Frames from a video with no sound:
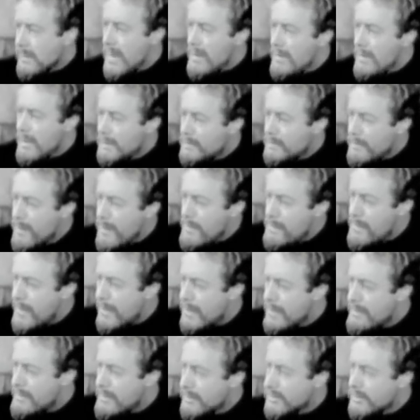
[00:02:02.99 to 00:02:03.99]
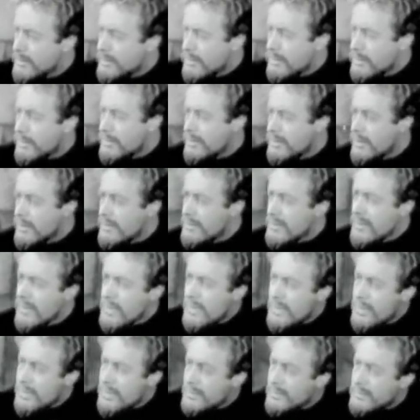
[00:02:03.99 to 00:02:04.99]
There must be better minstrels than
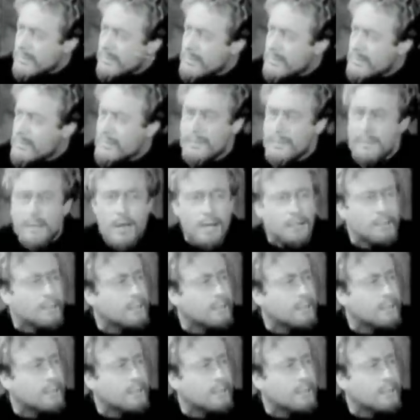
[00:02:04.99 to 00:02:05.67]
these in